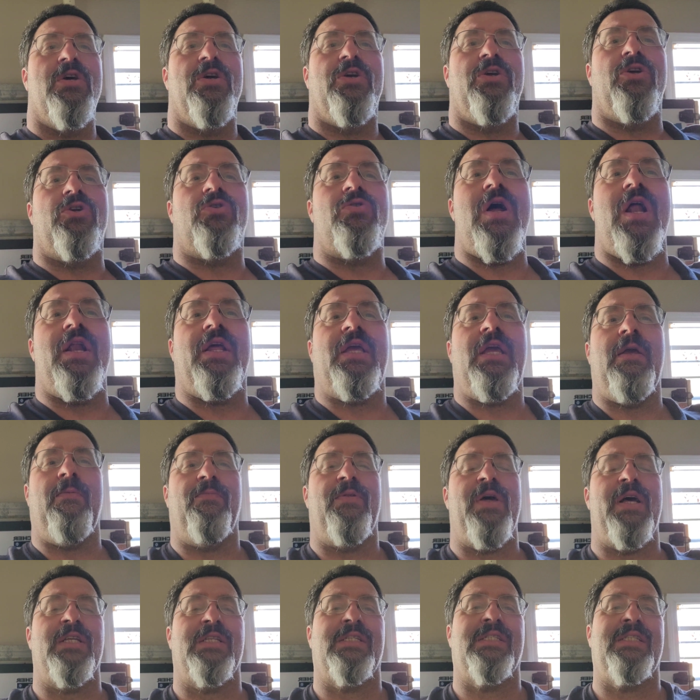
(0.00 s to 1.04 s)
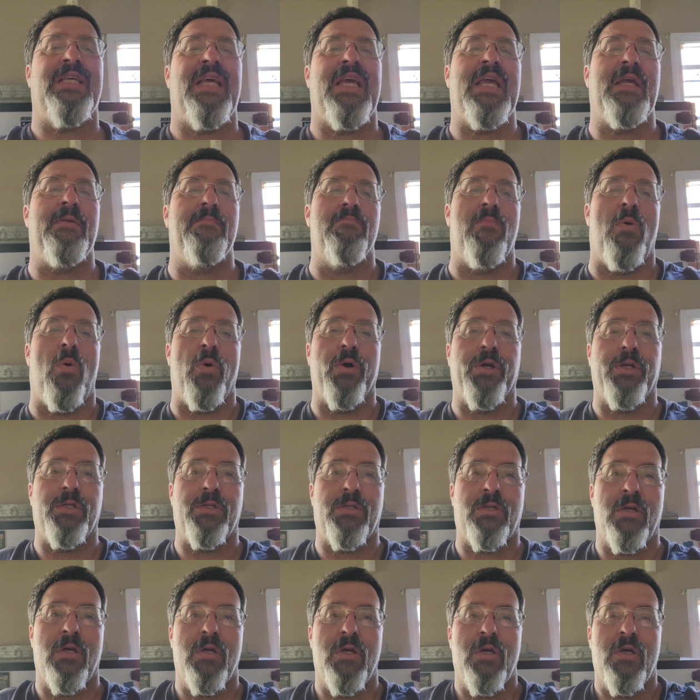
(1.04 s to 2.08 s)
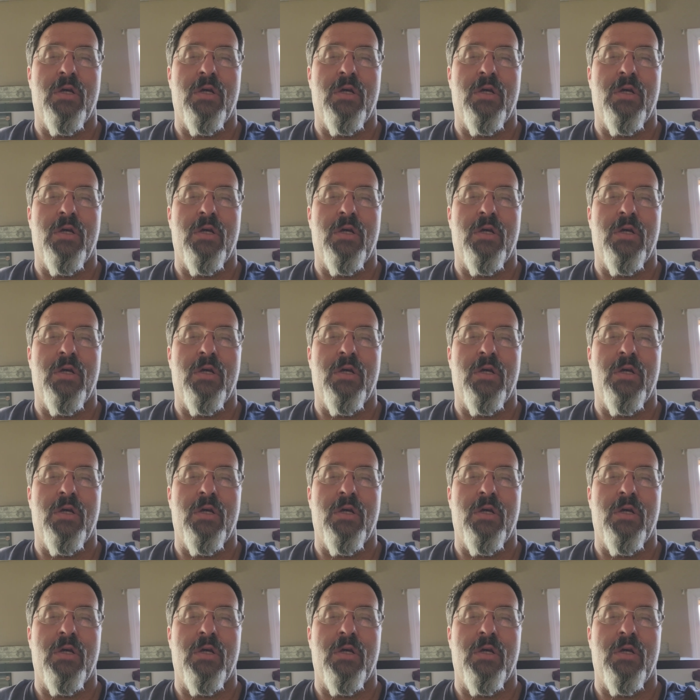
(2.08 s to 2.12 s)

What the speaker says: You're trying to keep that seed moist.